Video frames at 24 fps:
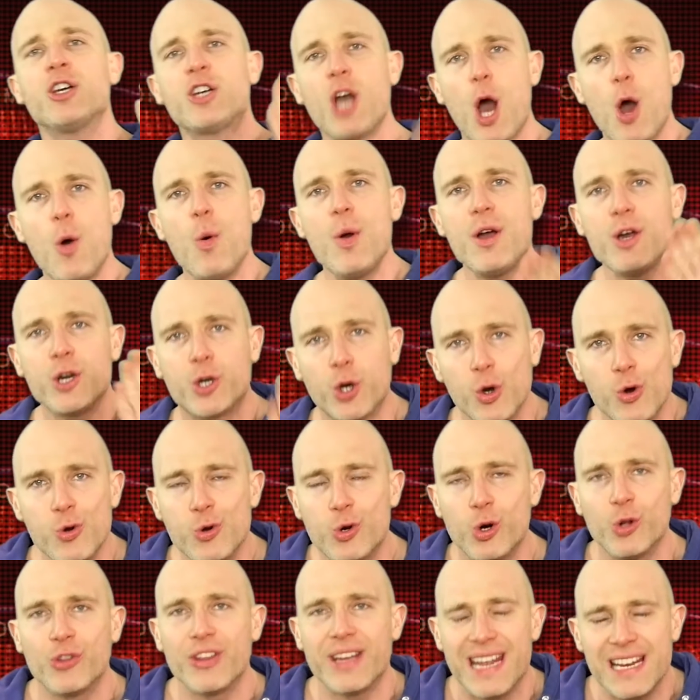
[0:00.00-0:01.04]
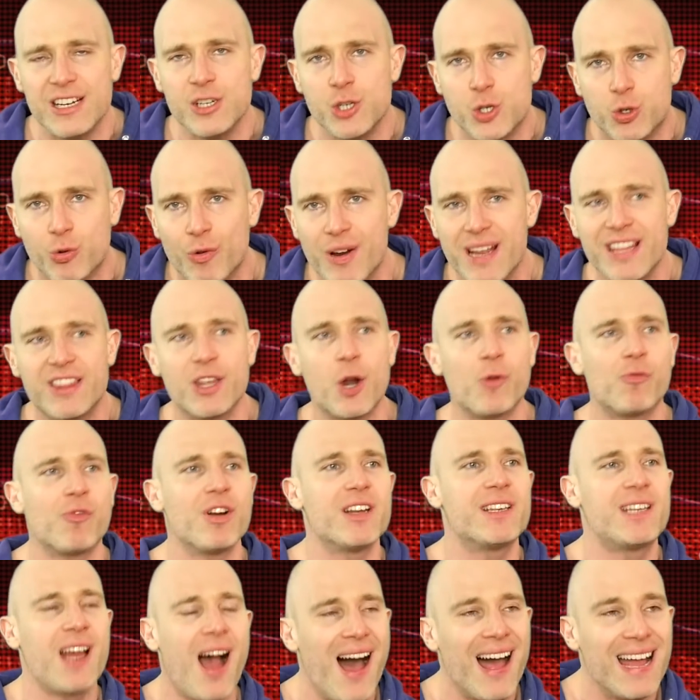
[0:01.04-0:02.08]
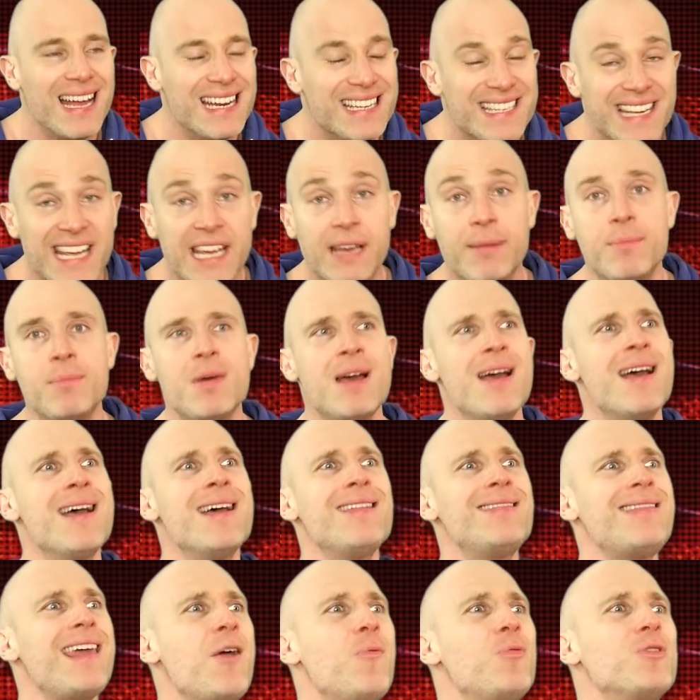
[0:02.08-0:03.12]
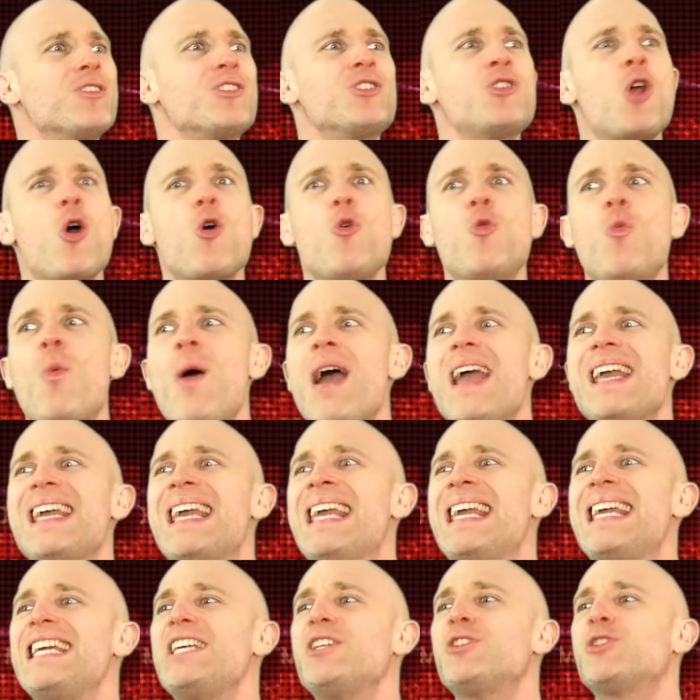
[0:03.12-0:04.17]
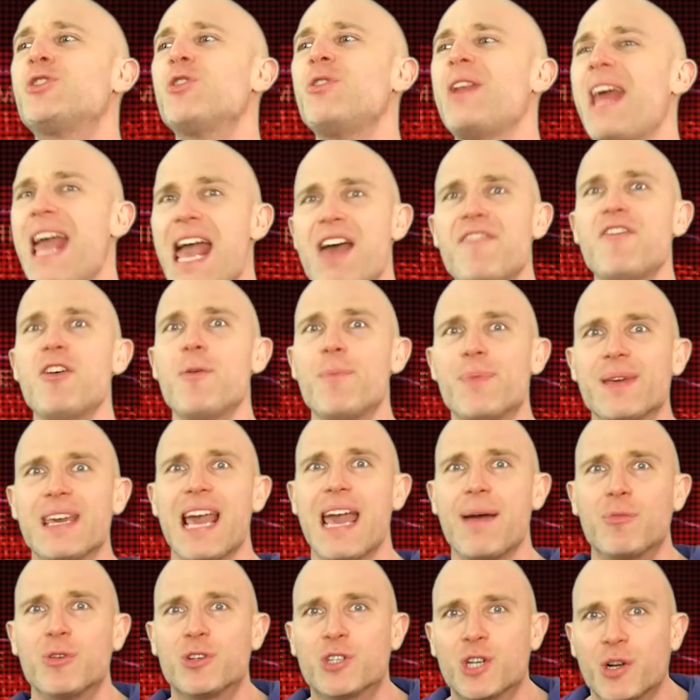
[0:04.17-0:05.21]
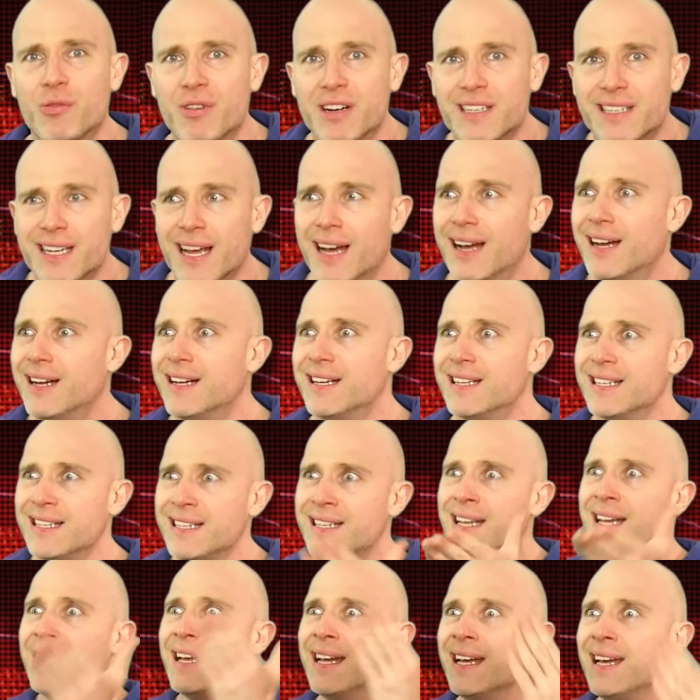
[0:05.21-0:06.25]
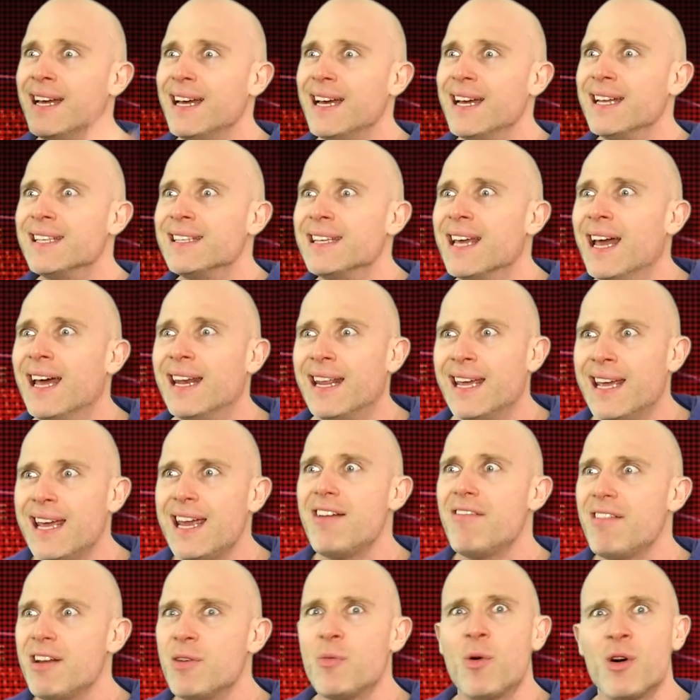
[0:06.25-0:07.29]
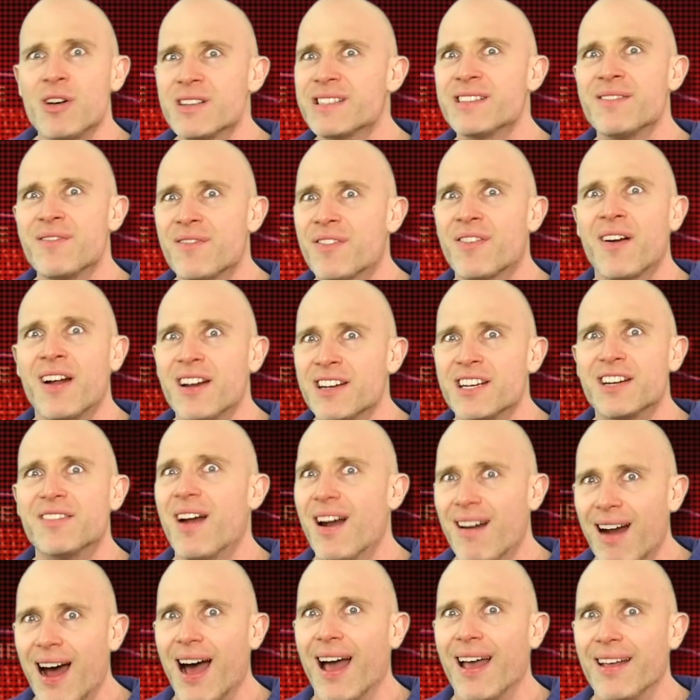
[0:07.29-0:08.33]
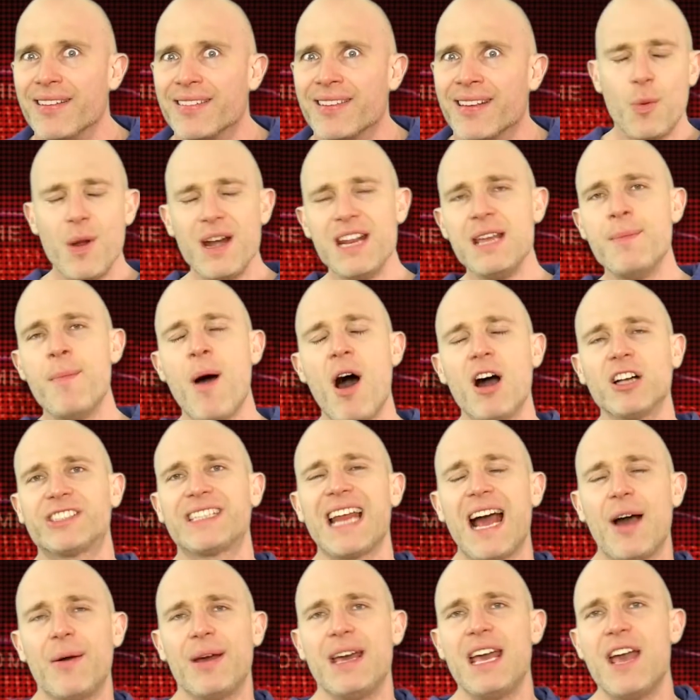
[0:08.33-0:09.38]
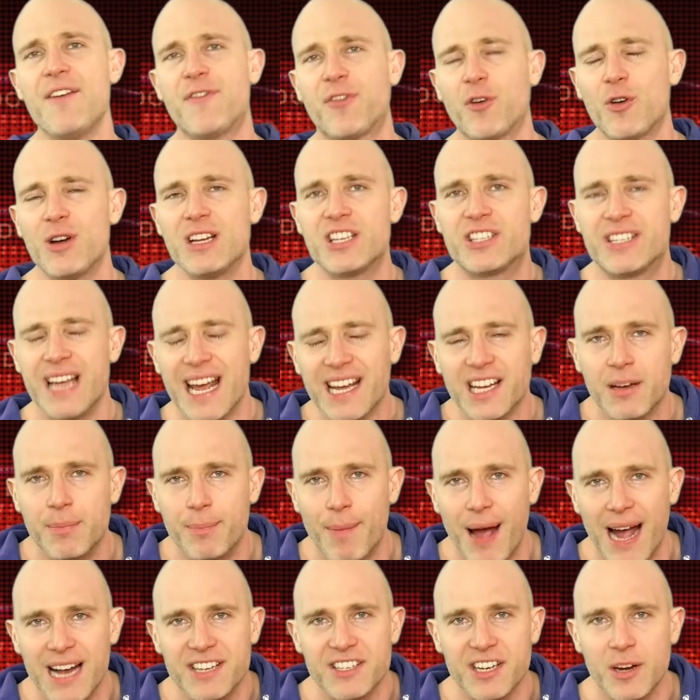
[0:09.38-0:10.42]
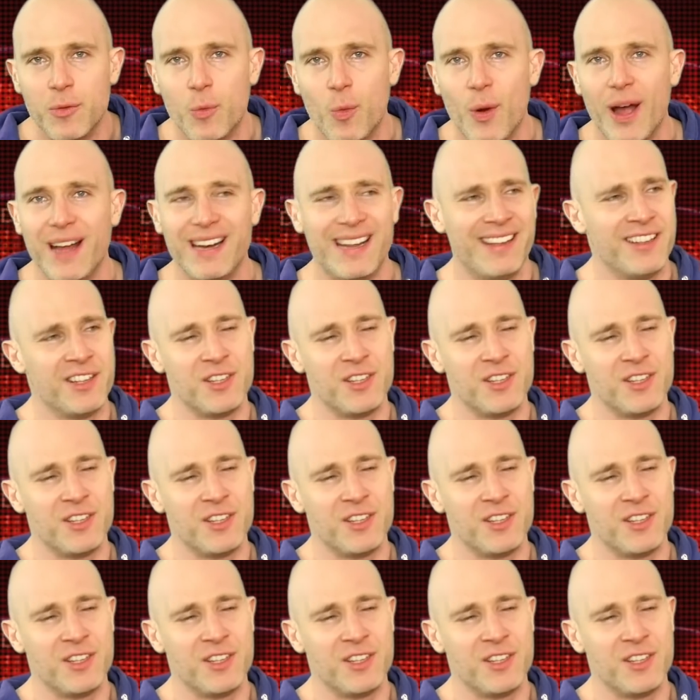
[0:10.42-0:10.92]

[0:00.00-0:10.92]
Go and Google the injury that retired him. There was no way he should ever be able to return. And yet here he was in front of our eyes. So when he marched out here for his second match and went,